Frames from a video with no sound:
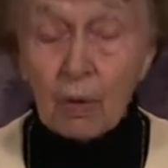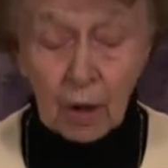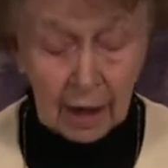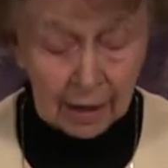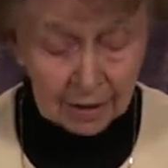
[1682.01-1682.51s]

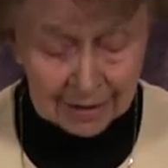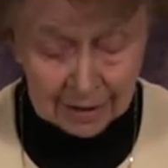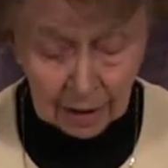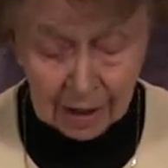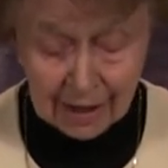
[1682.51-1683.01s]
for
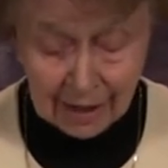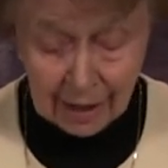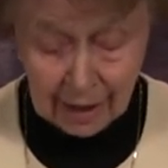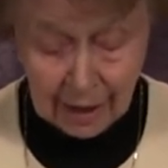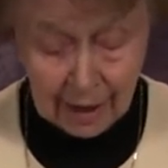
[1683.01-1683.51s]
us.
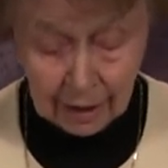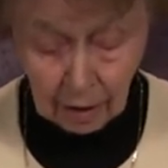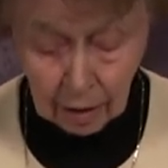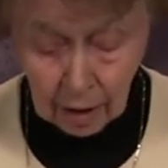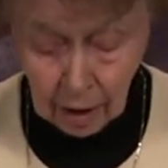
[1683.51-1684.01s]

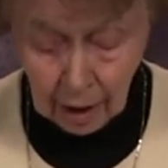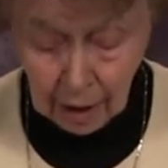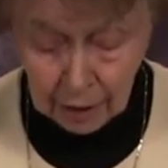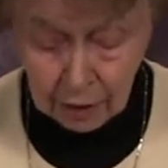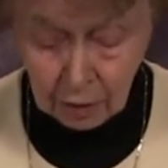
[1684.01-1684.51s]
And
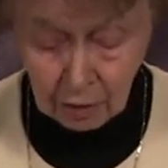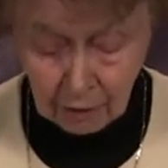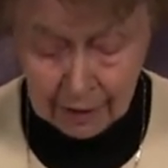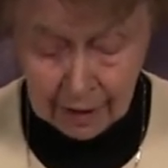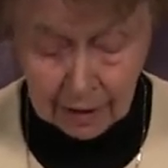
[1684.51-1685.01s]
under
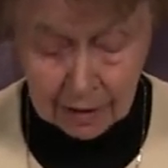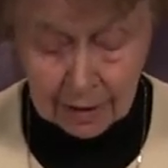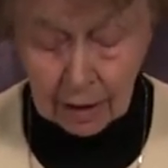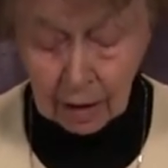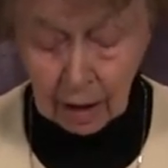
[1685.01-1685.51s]

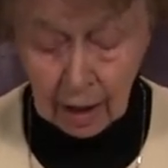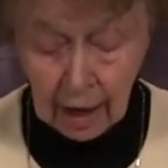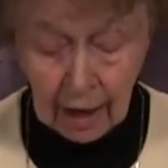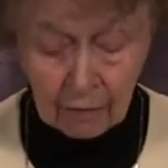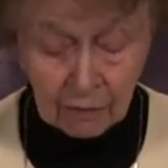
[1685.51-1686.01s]
grace,
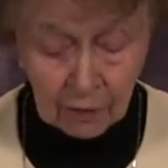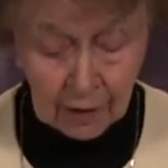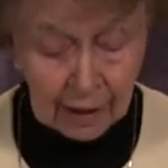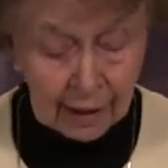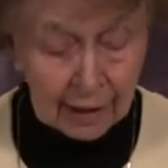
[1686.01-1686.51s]
God
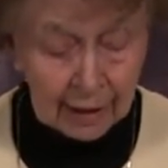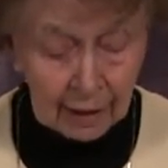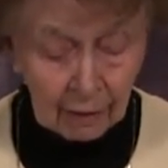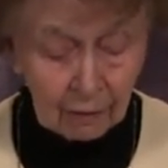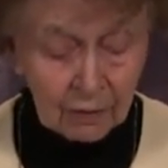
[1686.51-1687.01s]
freely
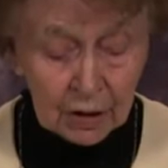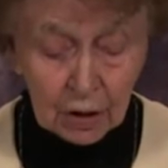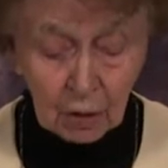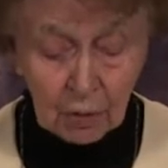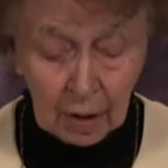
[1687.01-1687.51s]
gives
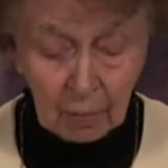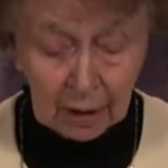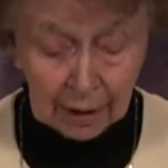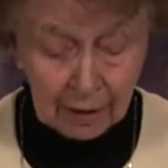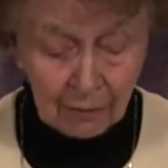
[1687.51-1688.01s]
to the
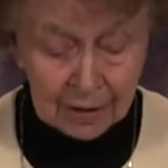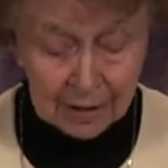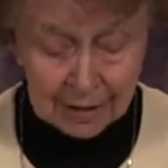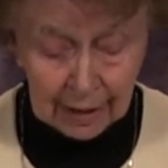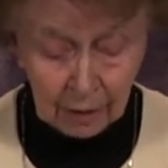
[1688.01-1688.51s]
believing
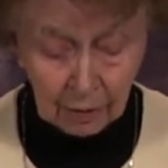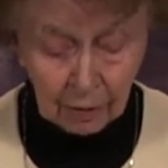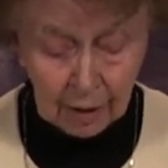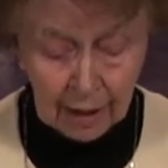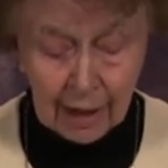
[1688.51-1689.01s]

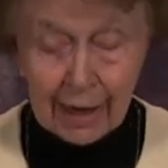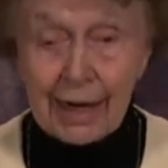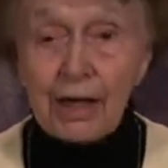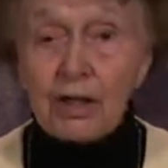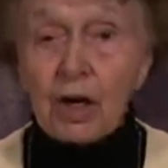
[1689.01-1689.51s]
sinner
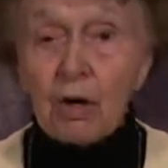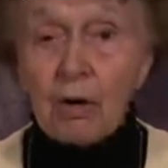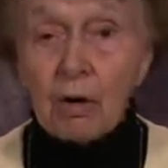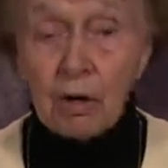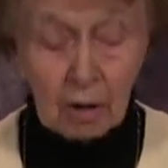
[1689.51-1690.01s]

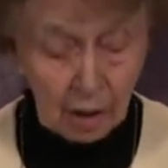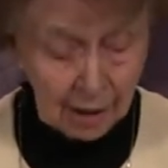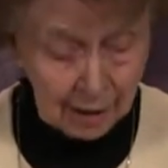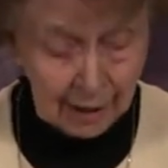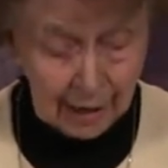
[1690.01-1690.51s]
eternal
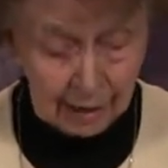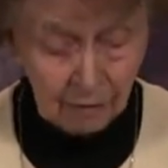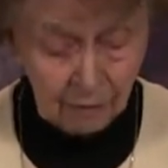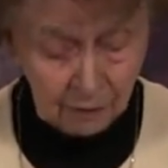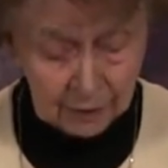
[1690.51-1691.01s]

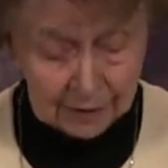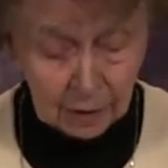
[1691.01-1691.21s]
life.